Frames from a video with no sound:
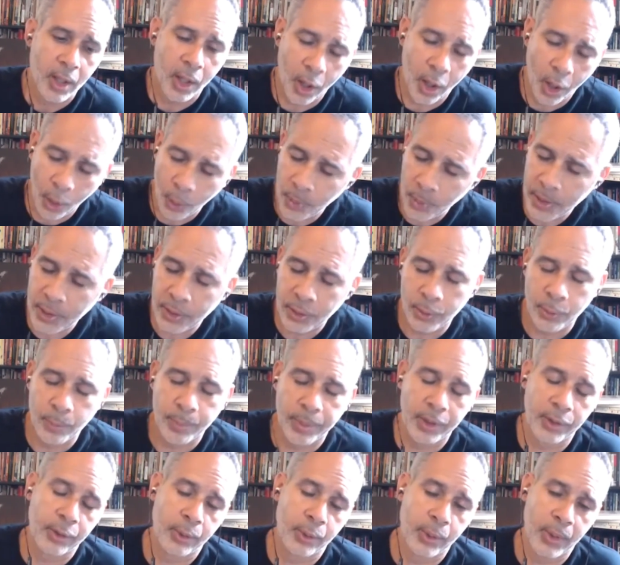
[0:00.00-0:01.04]
Only through
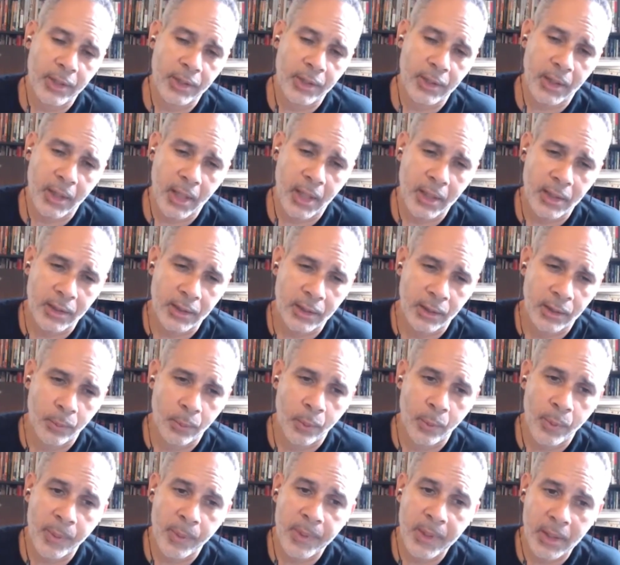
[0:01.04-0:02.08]
political education will
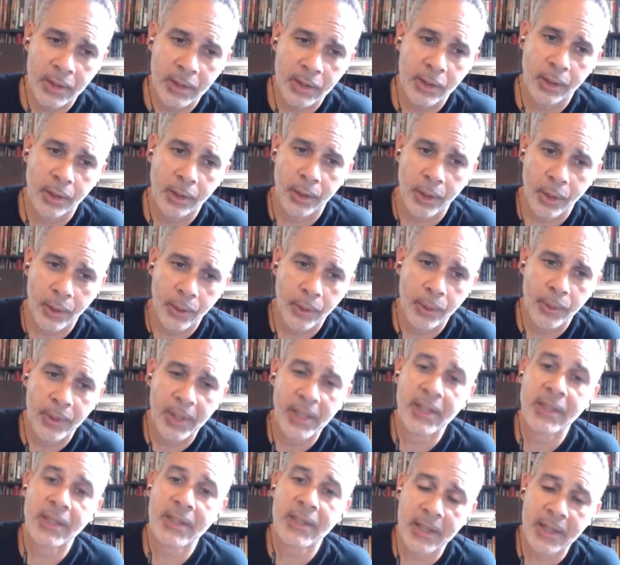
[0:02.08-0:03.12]
we begin to learn
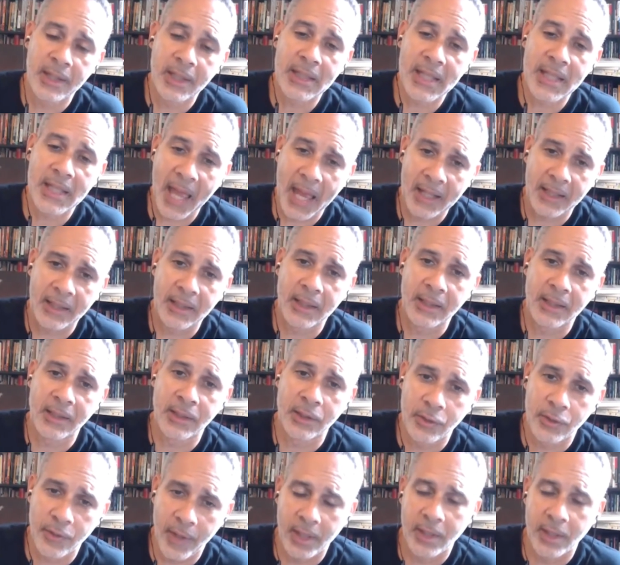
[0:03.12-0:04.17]
and see the tactics and
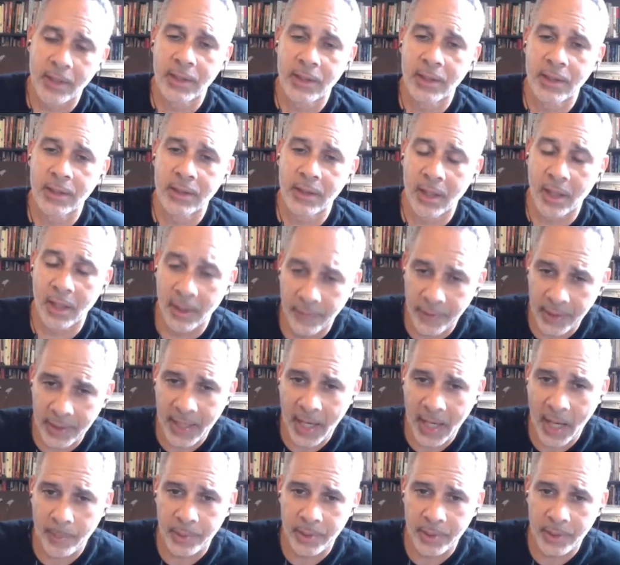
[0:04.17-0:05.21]
strategies of the
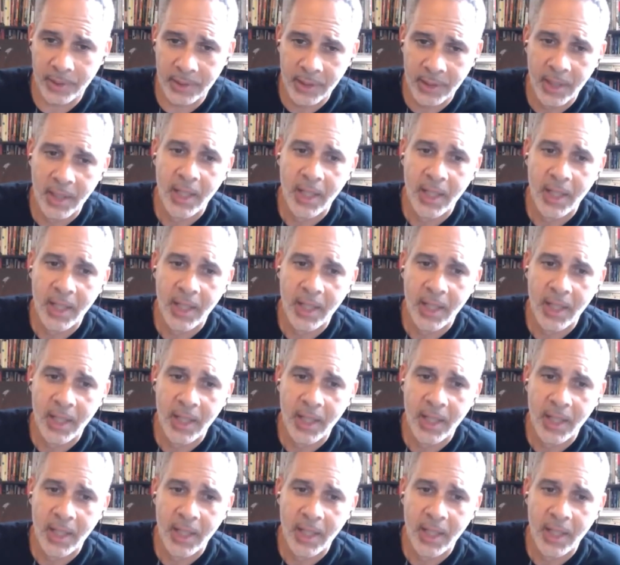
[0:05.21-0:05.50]
capitalists,